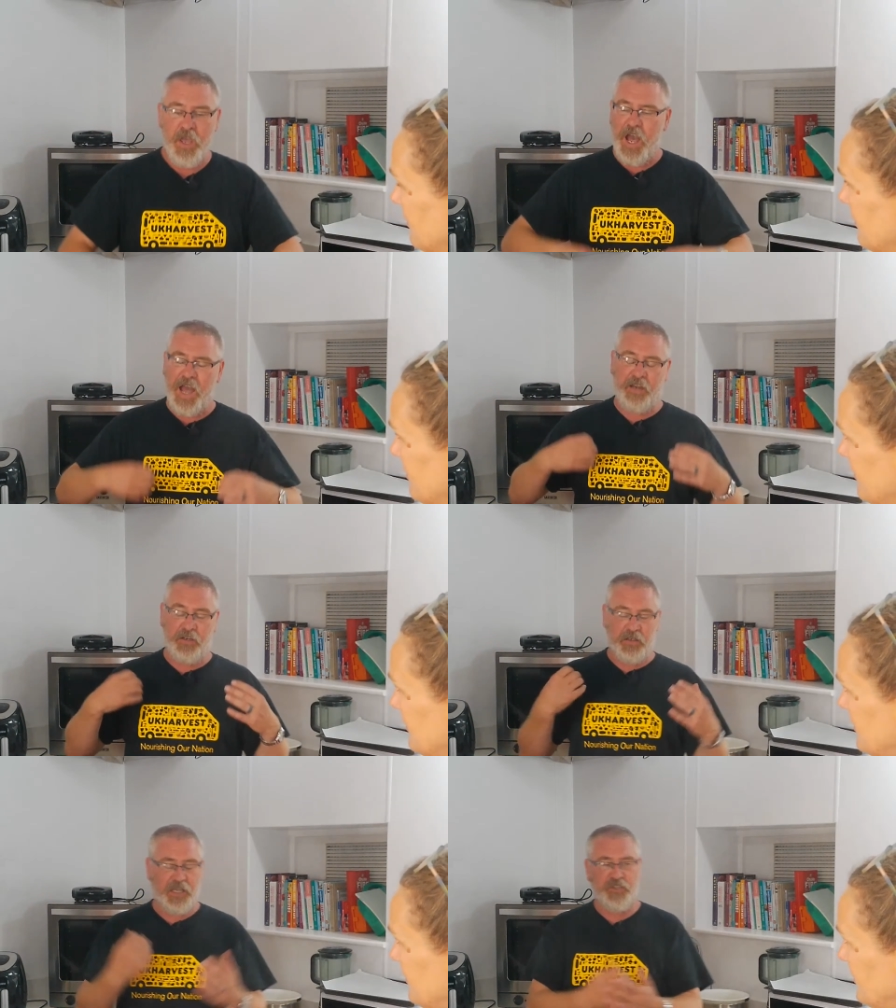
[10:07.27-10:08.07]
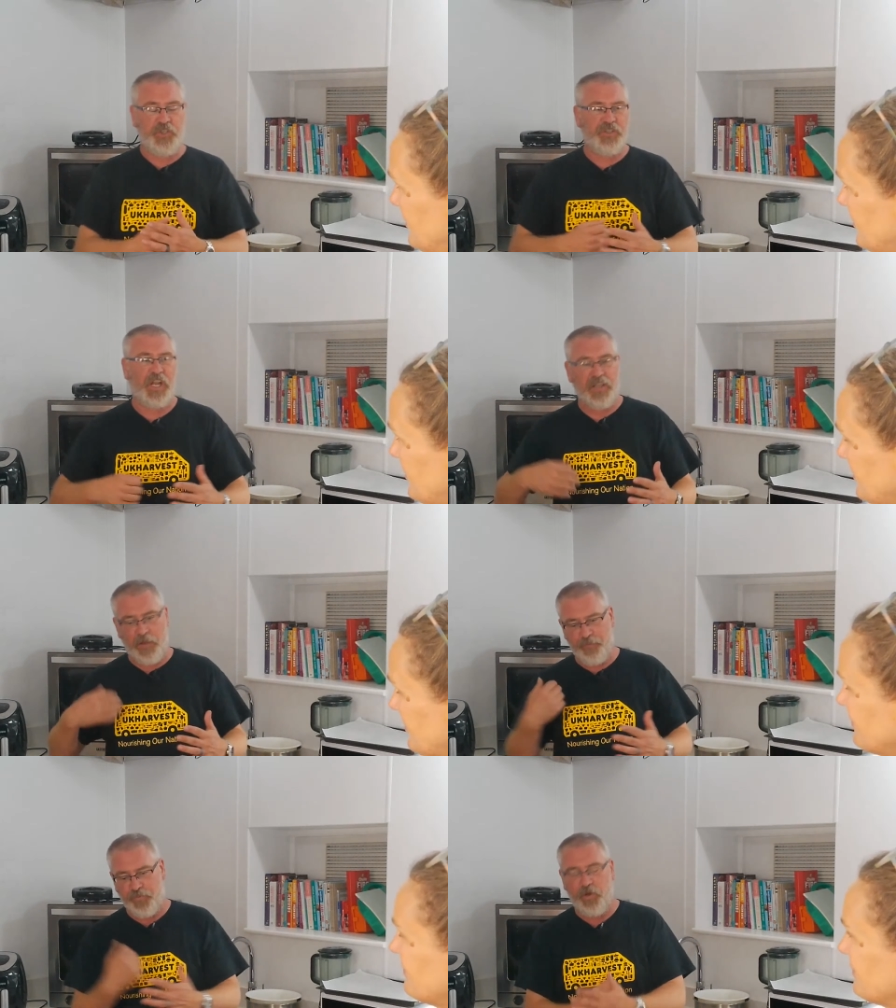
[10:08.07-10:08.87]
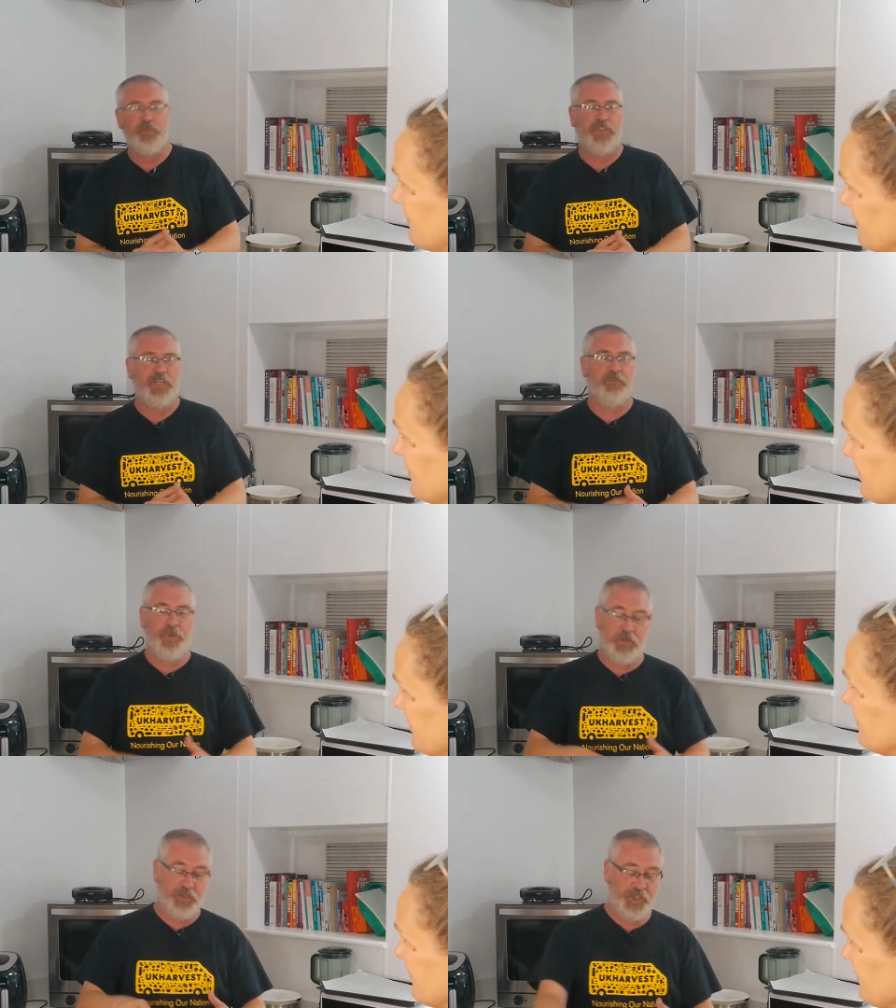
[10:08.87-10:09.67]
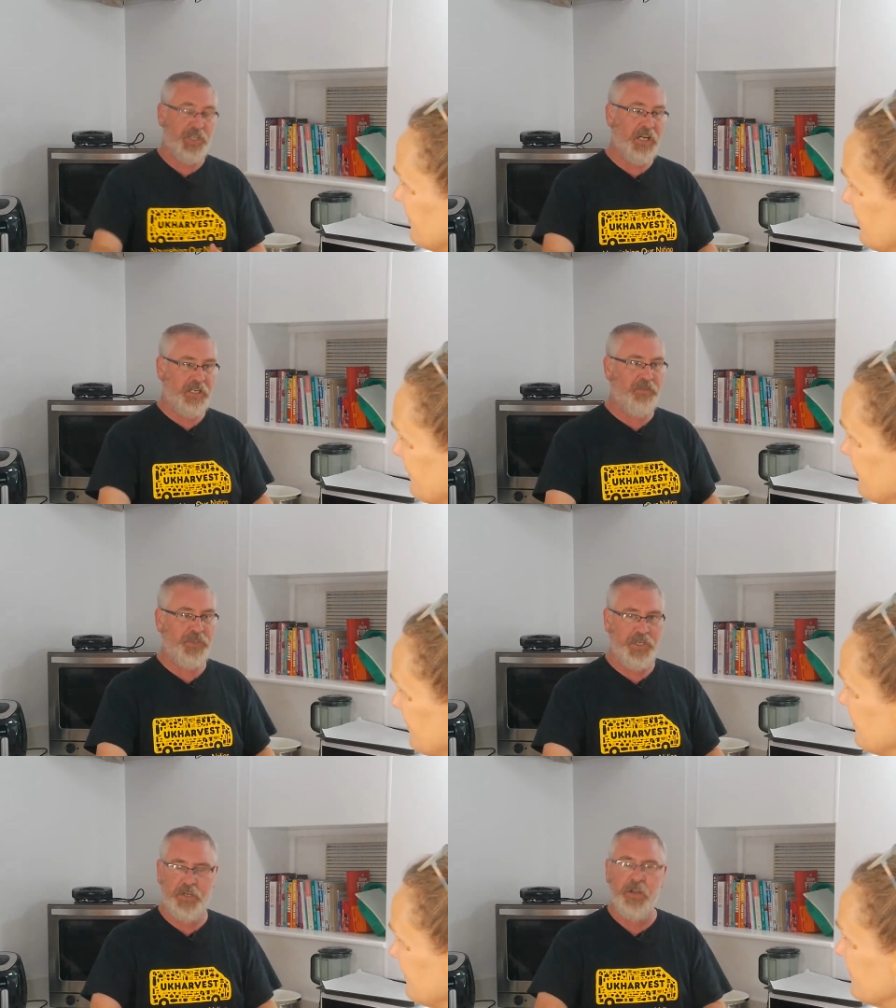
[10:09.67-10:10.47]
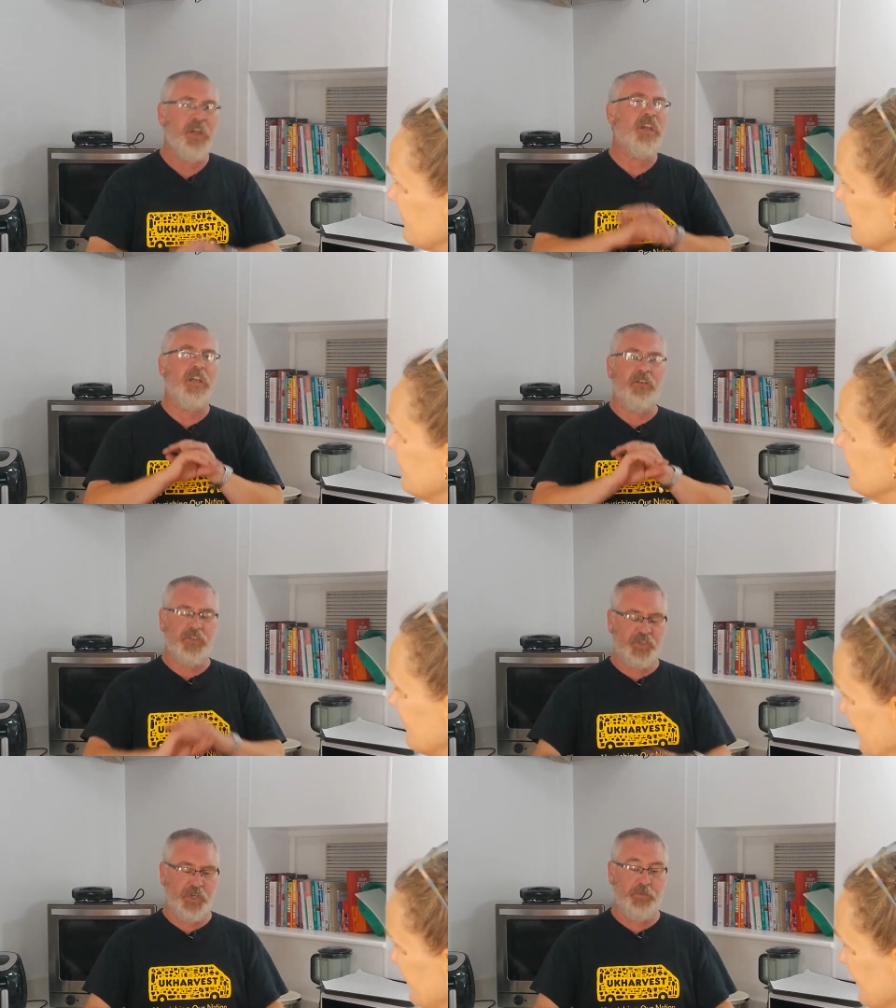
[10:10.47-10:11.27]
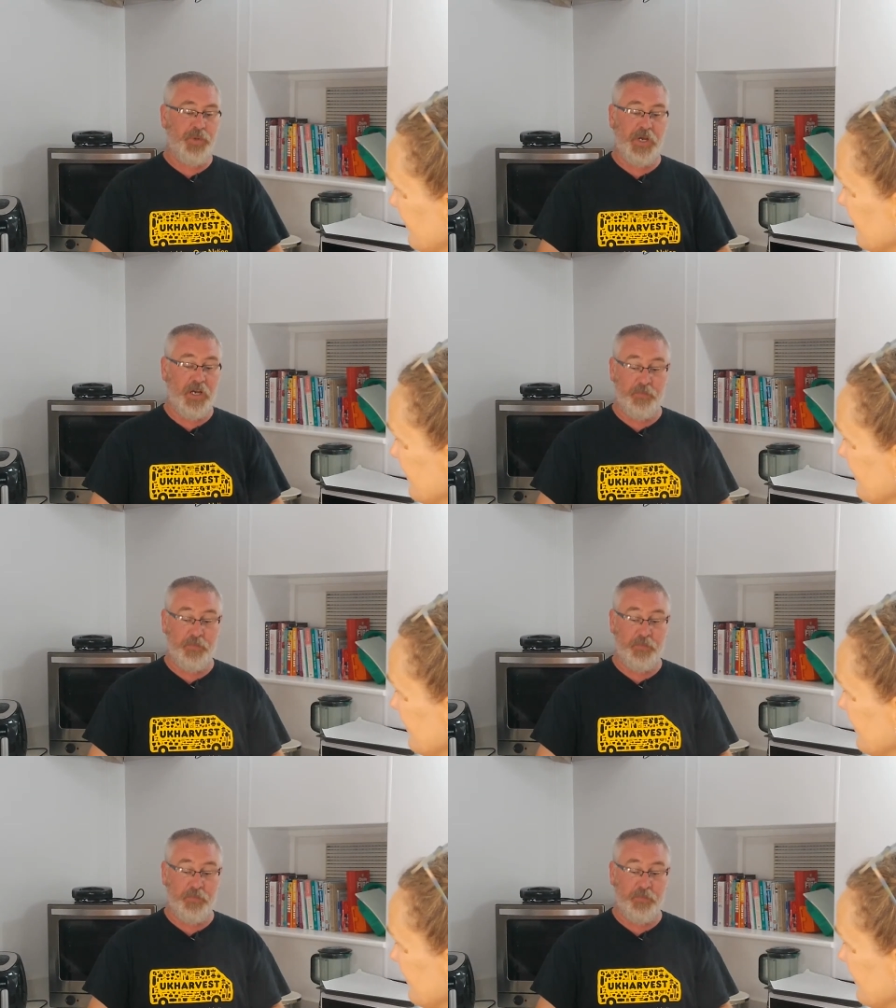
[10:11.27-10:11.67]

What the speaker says: And as you say, that protein punch that gives you, superb.